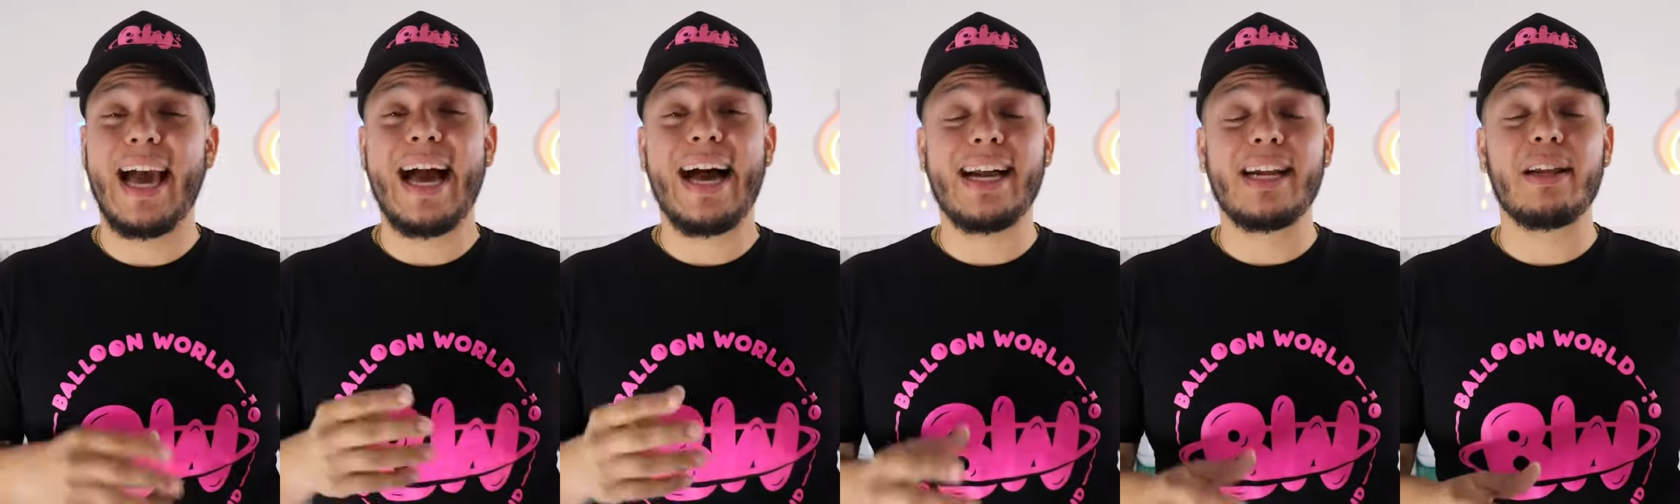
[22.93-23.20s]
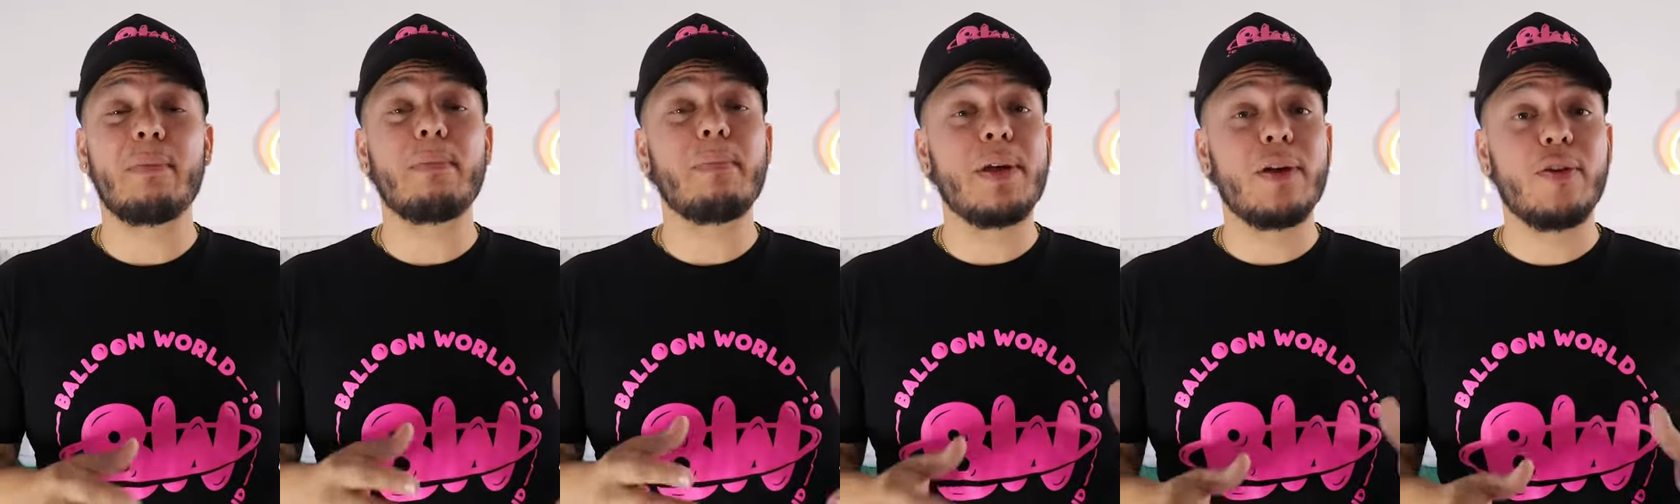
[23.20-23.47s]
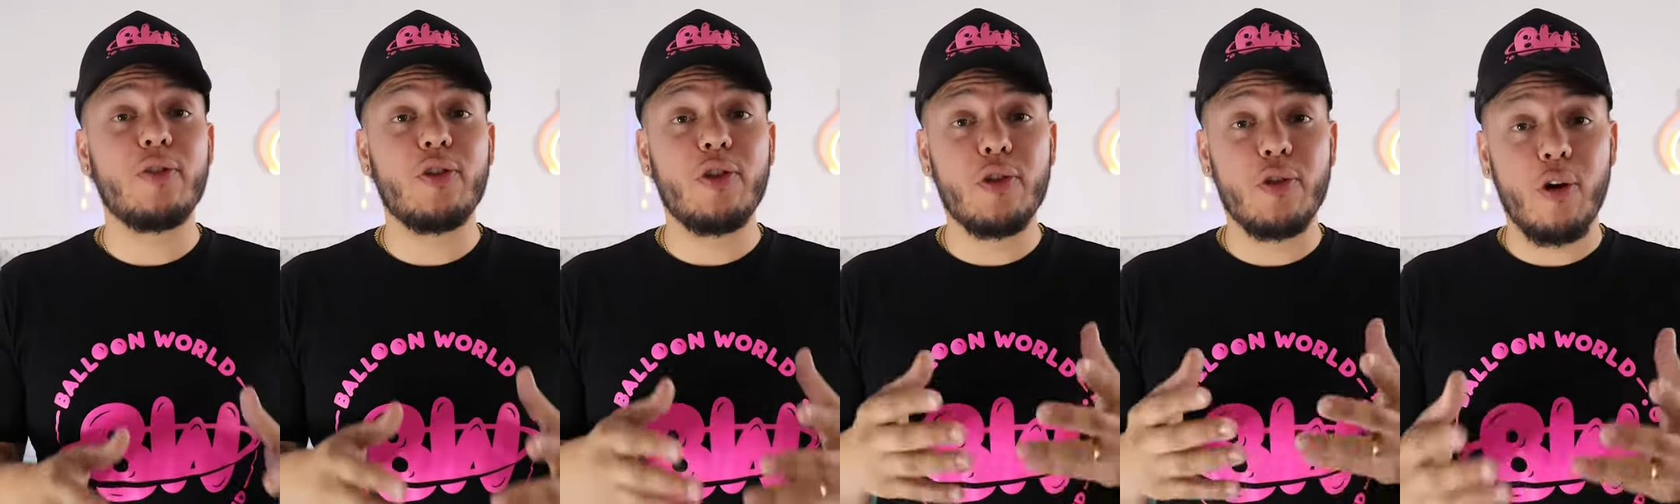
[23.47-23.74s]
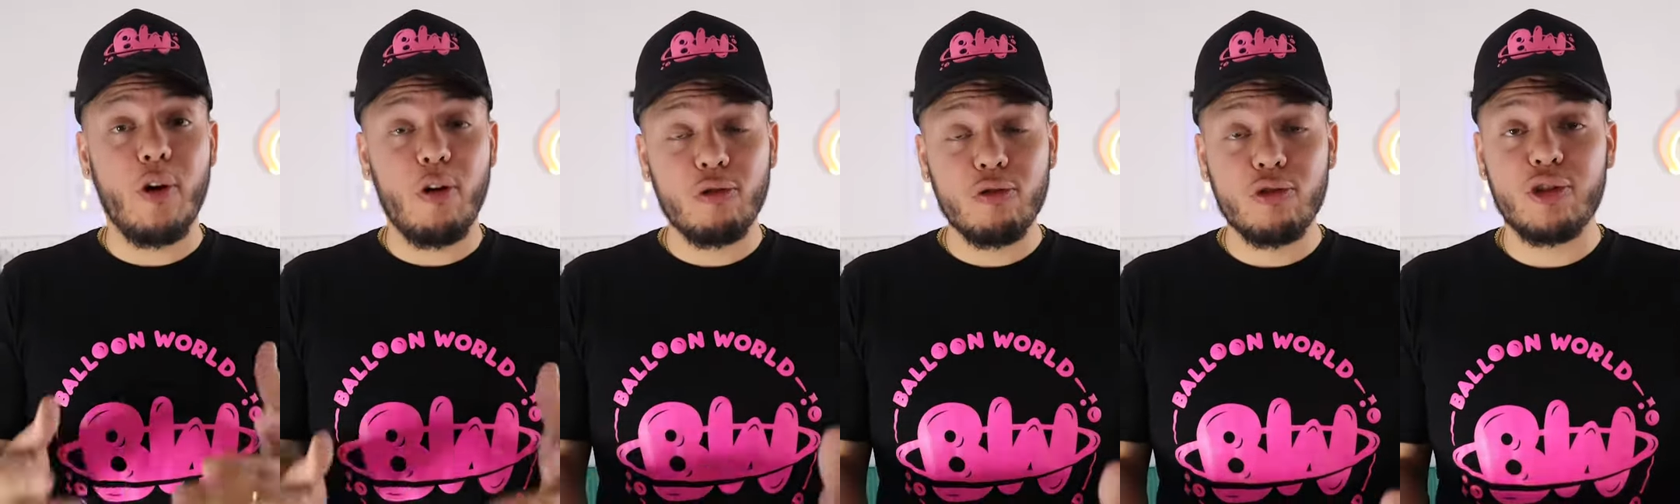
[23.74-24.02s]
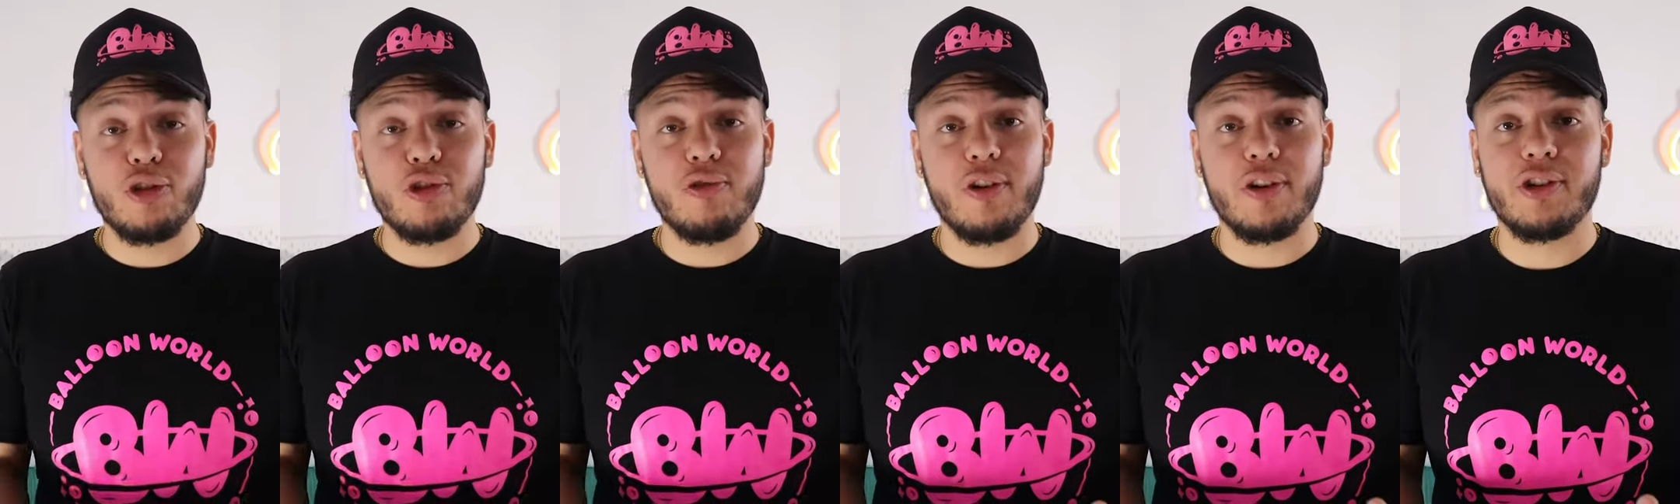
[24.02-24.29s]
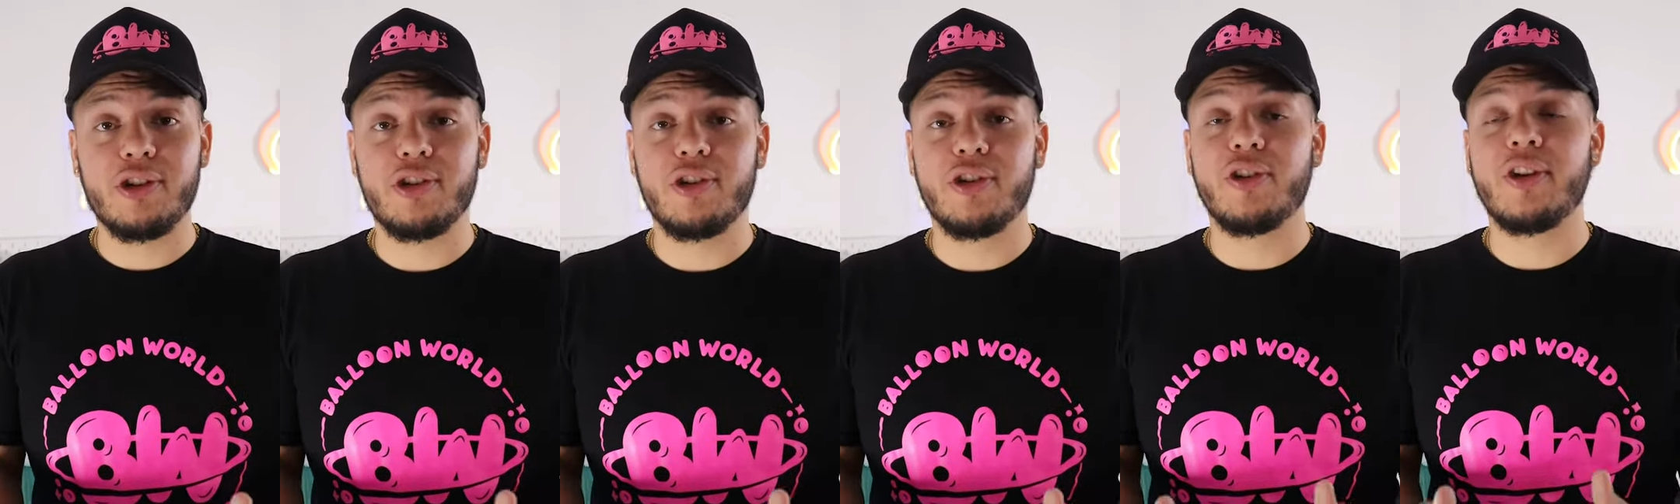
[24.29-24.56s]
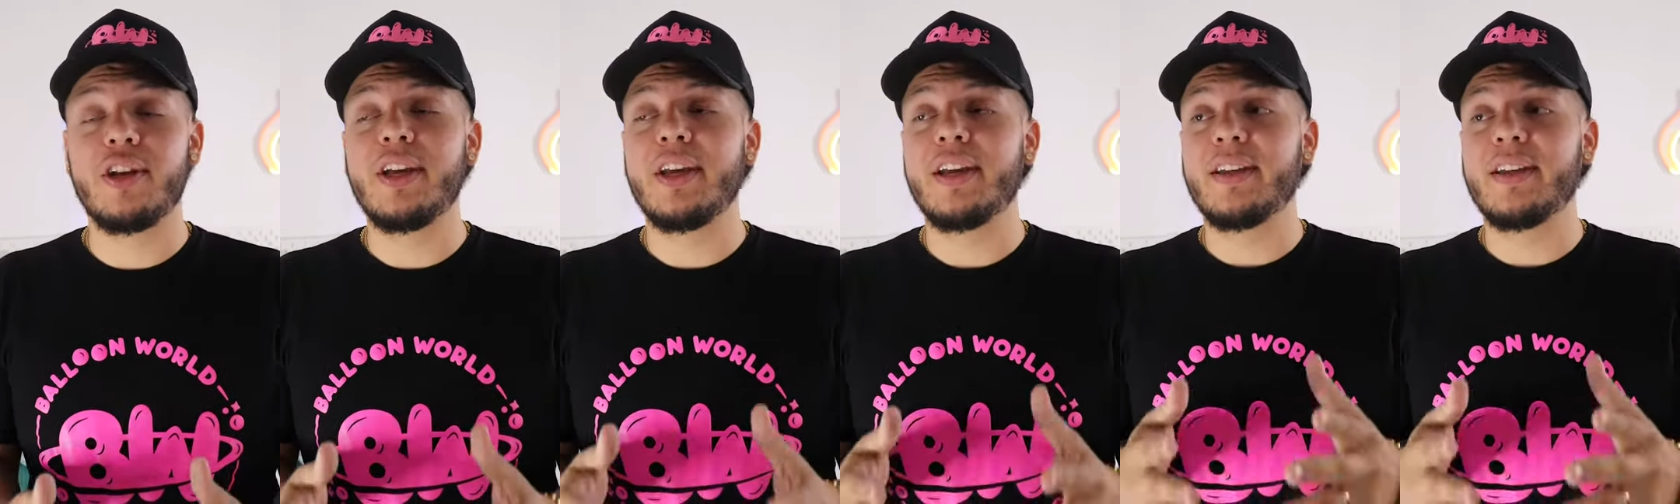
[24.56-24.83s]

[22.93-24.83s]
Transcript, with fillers: how to build your own structure